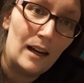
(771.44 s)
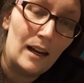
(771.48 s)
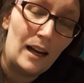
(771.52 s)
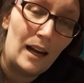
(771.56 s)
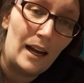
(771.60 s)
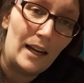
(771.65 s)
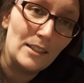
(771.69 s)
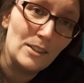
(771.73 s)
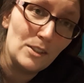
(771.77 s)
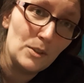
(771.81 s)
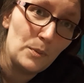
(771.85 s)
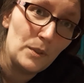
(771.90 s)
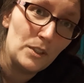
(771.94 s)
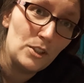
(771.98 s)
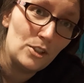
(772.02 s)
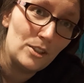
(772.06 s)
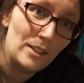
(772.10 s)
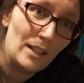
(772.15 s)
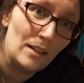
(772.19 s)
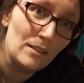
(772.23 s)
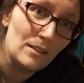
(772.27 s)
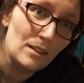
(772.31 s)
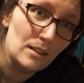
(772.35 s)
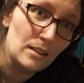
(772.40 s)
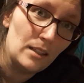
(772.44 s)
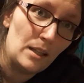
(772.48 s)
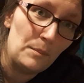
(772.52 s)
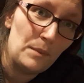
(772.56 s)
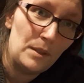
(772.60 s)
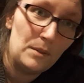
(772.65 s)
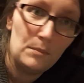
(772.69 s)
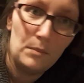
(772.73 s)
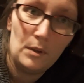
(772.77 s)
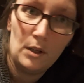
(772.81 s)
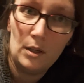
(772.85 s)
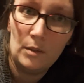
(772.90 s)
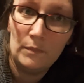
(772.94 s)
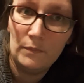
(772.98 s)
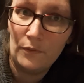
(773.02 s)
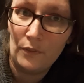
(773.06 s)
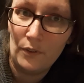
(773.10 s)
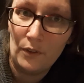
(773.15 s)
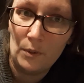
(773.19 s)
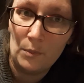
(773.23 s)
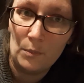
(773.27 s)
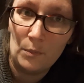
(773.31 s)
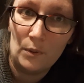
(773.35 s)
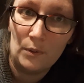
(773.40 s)
I switched out the lemon balm for
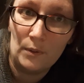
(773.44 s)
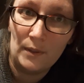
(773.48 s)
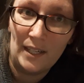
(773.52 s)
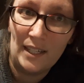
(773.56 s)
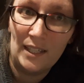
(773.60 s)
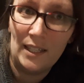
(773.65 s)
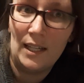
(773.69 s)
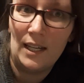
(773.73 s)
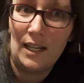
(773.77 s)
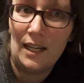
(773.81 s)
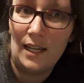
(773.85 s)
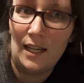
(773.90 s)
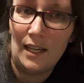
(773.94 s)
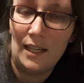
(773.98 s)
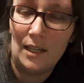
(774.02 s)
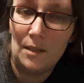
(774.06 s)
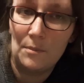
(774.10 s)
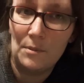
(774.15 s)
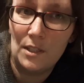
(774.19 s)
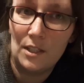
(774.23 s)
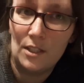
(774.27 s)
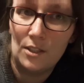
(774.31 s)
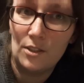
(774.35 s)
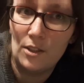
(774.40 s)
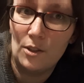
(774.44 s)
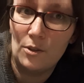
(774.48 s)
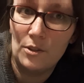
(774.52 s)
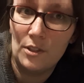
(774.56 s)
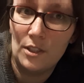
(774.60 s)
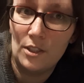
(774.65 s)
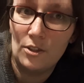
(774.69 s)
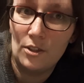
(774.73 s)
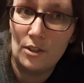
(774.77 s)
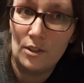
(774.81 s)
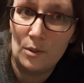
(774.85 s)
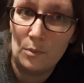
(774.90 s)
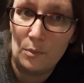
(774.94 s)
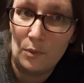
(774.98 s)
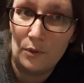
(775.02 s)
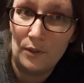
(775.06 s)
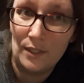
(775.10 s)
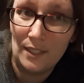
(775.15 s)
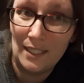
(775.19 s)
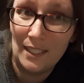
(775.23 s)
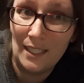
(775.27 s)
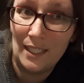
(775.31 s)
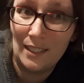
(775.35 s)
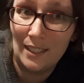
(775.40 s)
the moringa. I upped the dosage on the
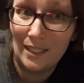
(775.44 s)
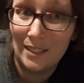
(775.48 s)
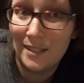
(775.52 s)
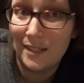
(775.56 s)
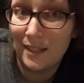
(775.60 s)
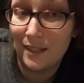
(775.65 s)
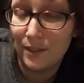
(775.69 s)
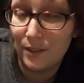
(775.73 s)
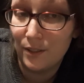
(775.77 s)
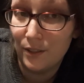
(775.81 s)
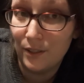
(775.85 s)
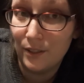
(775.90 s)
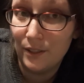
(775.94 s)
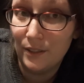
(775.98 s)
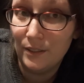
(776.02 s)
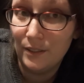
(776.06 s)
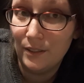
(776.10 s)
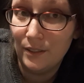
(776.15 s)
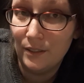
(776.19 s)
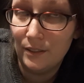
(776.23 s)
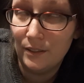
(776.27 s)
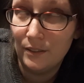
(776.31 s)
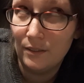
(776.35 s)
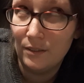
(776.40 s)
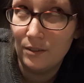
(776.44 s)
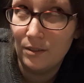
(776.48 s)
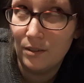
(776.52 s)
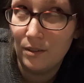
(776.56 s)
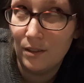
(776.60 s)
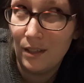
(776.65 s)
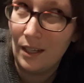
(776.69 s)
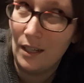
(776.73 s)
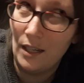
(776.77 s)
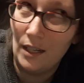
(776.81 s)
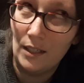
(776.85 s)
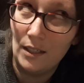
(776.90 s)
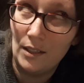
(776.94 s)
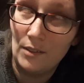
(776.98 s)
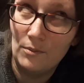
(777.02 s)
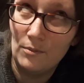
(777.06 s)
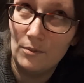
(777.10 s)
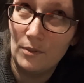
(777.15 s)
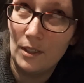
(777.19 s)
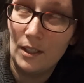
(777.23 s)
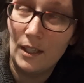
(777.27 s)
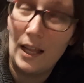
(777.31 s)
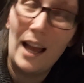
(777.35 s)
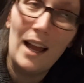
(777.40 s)
moringa because I could, and I didn't
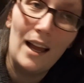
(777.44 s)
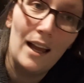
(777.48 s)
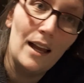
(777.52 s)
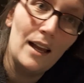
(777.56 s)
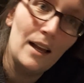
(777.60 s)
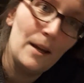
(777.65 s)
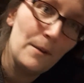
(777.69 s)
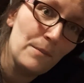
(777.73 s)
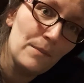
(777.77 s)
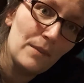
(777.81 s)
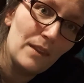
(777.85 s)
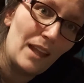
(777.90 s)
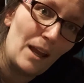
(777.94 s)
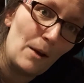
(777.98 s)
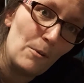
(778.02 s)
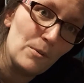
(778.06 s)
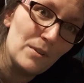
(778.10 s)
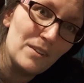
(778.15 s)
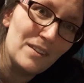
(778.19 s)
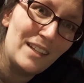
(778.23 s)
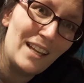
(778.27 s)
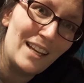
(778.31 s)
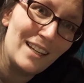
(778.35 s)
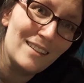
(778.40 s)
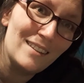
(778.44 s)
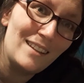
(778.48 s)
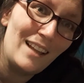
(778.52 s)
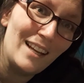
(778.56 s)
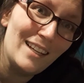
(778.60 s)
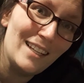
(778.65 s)
realize that